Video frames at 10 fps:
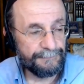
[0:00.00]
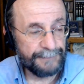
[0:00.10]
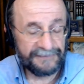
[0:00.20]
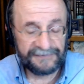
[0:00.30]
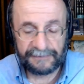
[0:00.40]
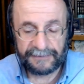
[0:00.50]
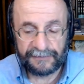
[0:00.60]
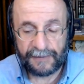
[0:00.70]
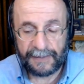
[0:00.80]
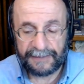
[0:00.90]
basically
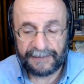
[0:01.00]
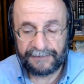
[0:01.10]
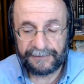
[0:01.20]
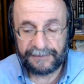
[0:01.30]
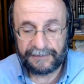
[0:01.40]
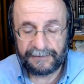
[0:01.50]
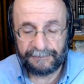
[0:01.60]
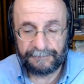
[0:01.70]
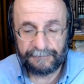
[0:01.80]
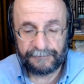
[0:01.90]
divide
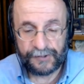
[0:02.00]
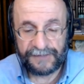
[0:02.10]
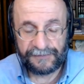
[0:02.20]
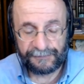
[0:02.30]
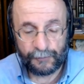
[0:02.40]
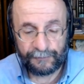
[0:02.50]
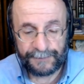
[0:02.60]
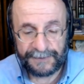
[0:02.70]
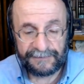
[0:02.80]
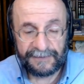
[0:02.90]
the Jesus
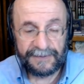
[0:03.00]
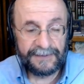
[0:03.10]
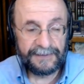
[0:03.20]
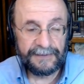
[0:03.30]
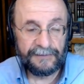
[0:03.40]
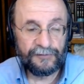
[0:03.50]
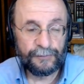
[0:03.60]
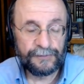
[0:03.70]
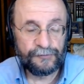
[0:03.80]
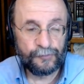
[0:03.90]
movement
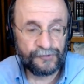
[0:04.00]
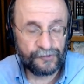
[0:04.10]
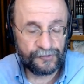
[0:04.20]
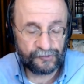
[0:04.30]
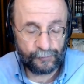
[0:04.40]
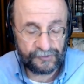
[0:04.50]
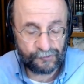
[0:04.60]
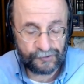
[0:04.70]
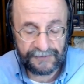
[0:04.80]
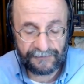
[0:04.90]
into a Jewish
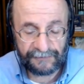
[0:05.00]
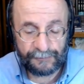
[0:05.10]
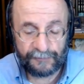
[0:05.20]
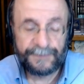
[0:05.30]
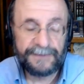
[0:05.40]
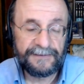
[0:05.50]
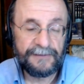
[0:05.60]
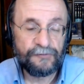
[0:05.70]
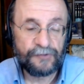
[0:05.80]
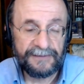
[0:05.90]
Jesus movement
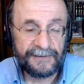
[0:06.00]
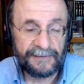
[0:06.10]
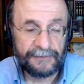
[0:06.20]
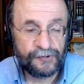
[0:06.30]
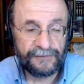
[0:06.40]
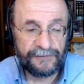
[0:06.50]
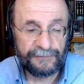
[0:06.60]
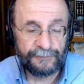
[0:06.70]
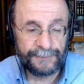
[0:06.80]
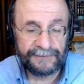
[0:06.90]
and a Gentile
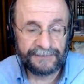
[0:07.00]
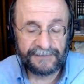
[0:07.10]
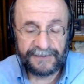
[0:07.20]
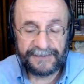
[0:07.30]
Jesus movement.